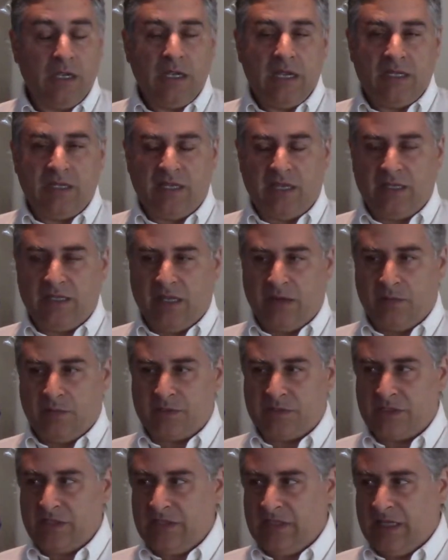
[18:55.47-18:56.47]
There
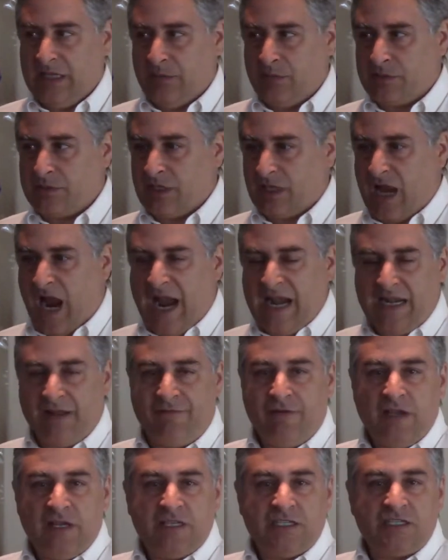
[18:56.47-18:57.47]
was the kind
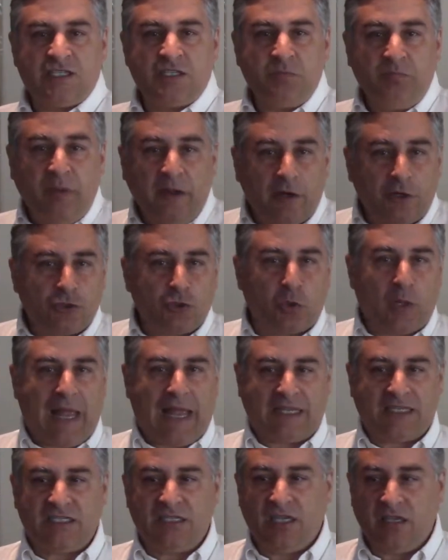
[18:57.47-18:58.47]
of spiritual
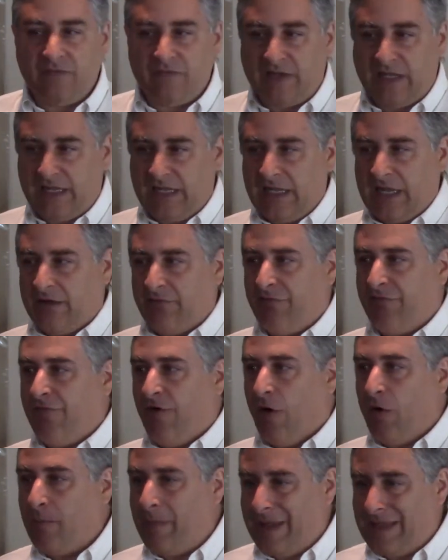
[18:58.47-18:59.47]
activity and
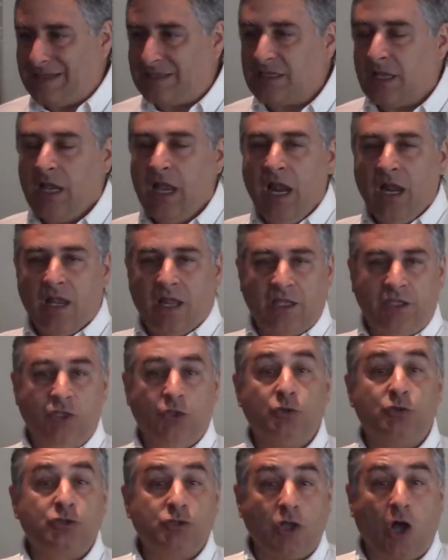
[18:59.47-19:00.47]
foment like
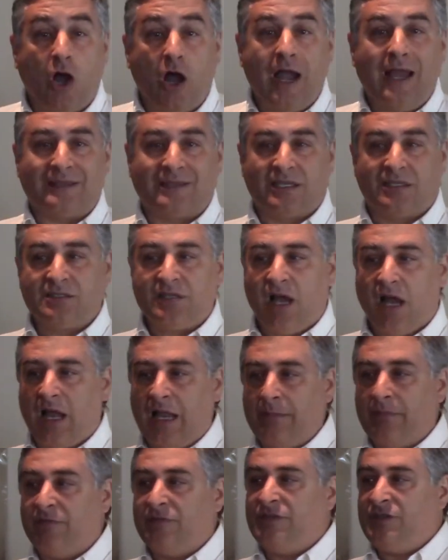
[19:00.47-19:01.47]
you saw at the
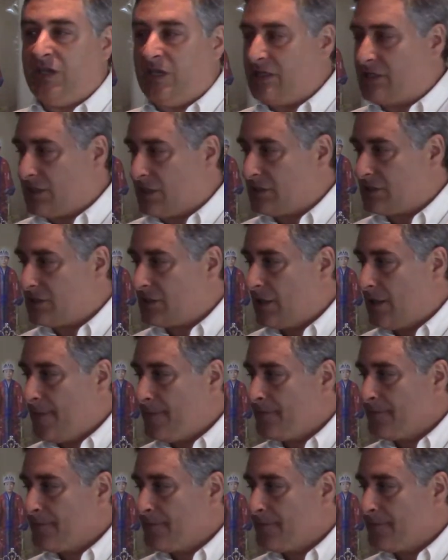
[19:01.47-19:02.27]
time of Jesus